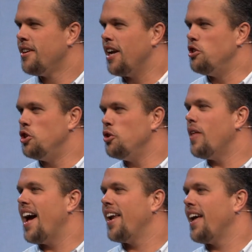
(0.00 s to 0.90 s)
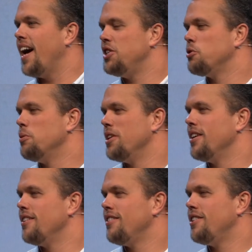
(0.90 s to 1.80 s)
As you do that, I just want
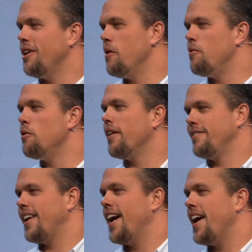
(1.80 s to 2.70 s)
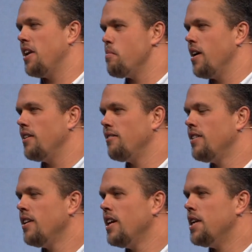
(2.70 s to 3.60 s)
to tell you a few things that I had in mind.
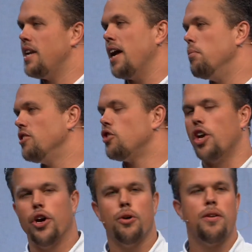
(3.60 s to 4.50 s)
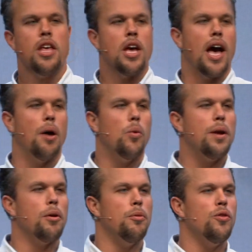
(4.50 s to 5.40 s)
9 months ago, we
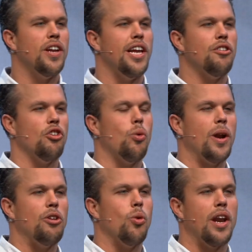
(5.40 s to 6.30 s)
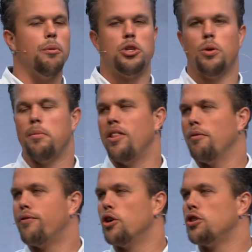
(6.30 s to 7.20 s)
were moving into 2020, which would have been the
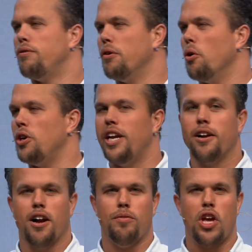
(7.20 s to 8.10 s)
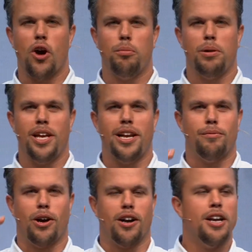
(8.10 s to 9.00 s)
first full year of the opening
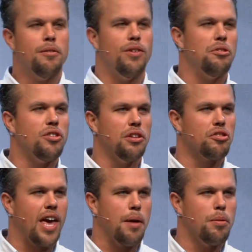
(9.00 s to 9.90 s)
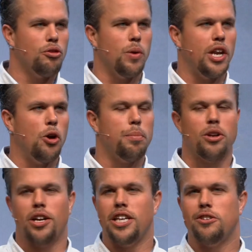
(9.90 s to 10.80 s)
of our Vincennes campus. We had opened
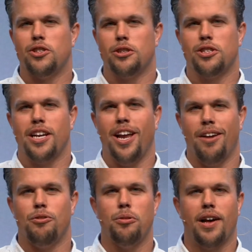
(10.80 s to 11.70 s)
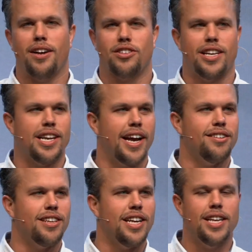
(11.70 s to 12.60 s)
on Easter Sunday of
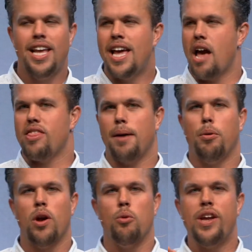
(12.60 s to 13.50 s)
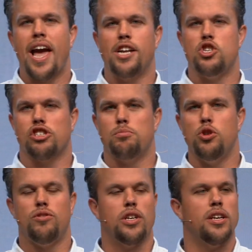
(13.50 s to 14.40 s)
2019. At that point, we had just
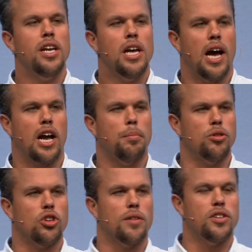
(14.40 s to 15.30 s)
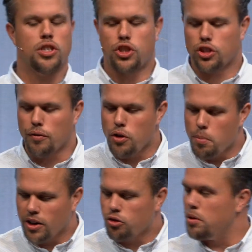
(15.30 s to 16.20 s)
moved to a couple services just a few
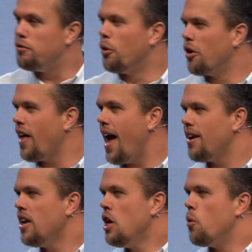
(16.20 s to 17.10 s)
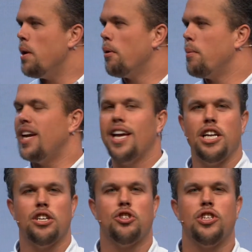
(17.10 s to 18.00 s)
months before that. We were
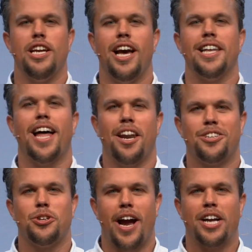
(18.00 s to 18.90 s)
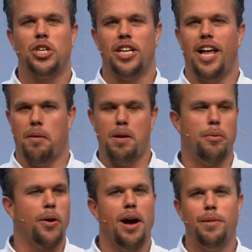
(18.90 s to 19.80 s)
beginning to see a lot of traction, a lot of
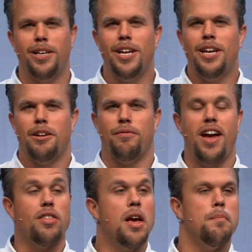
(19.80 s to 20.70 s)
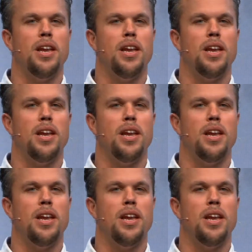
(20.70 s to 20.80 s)
people coming to faith.